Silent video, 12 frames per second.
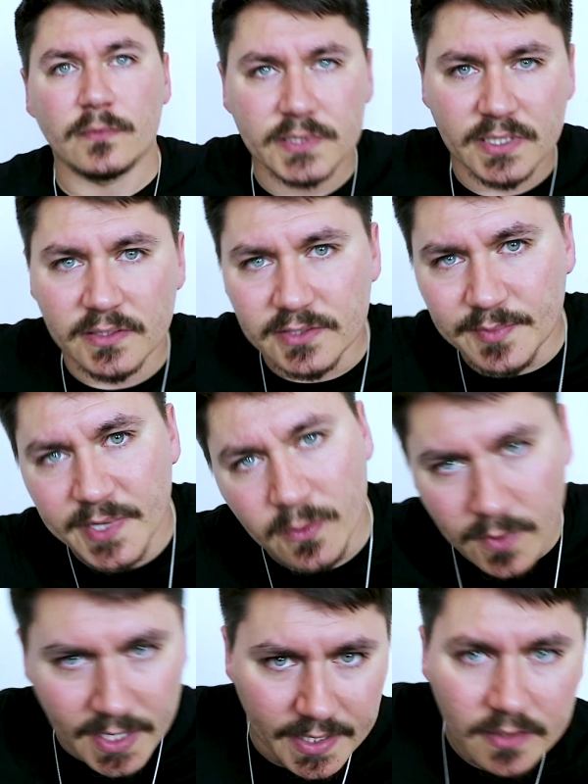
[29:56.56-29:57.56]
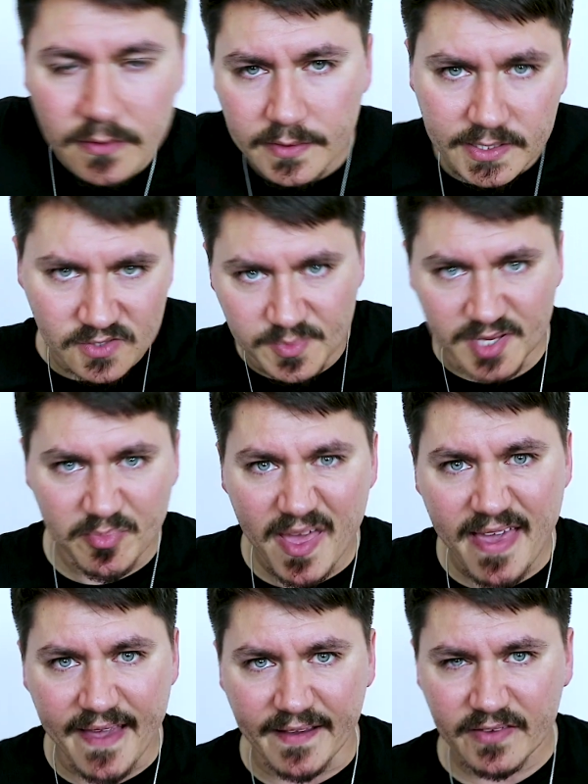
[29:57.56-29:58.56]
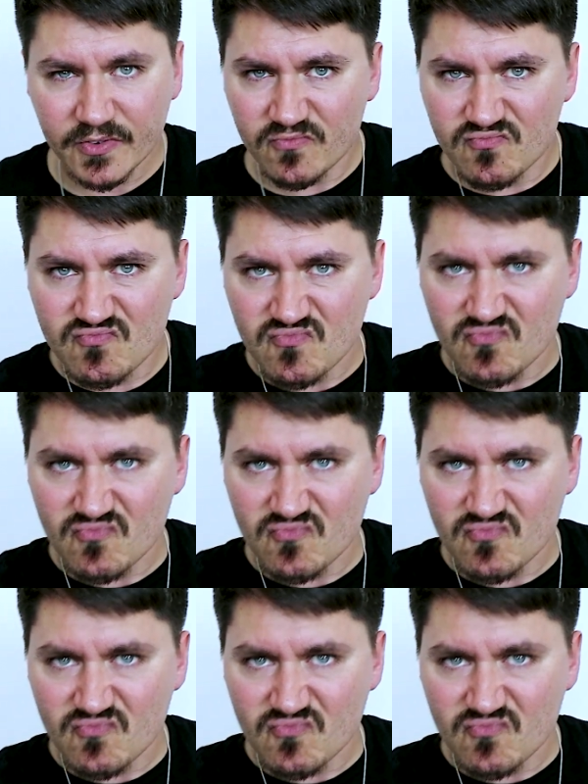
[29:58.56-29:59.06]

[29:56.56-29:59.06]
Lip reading: Once I lose a bit of weight, these will be pecs.